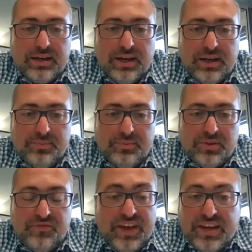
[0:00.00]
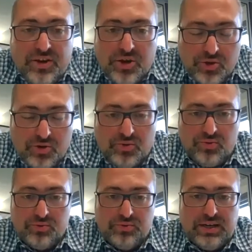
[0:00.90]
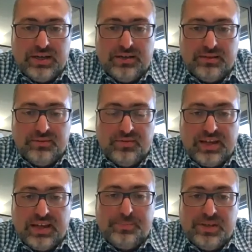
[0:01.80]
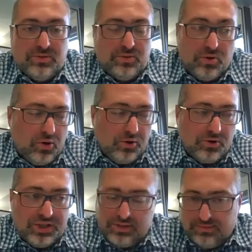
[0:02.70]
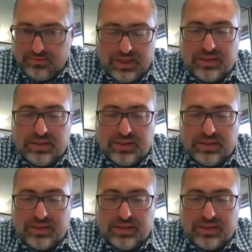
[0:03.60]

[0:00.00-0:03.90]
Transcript: the very new therapies in oncology and